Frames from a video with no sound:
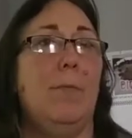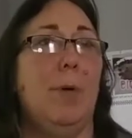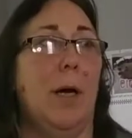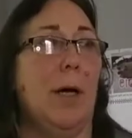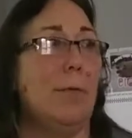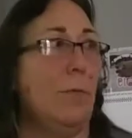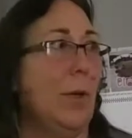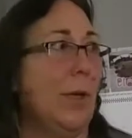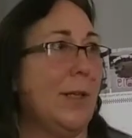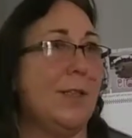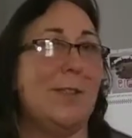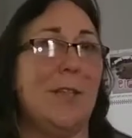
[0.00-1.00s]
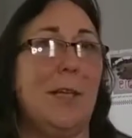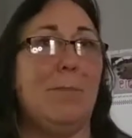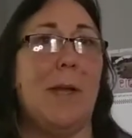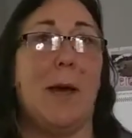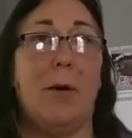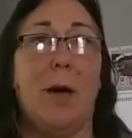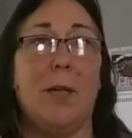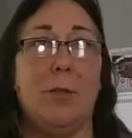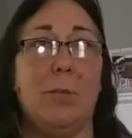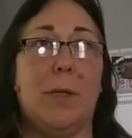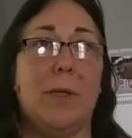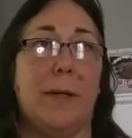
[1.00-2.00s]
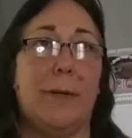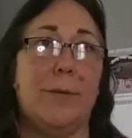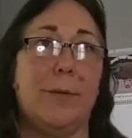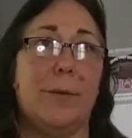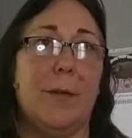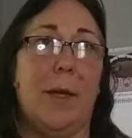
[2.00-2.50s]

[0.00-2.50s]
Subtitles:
But when I sleep now, I do pigtails,